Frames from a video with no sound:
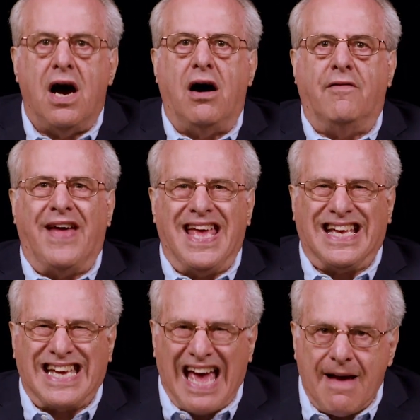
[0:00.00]
of a
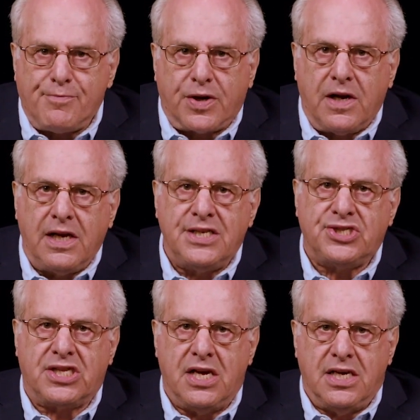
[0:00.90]

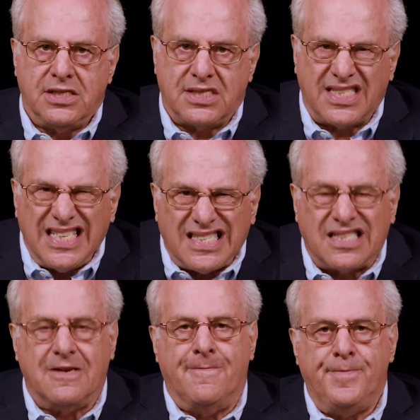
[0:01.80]
capitalist
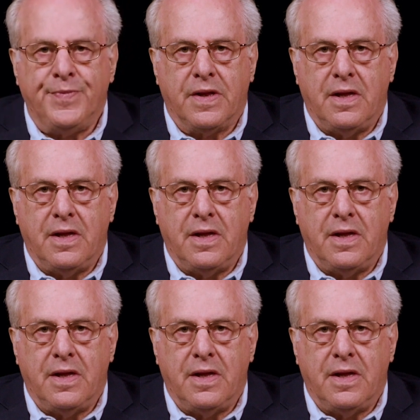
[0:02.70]
system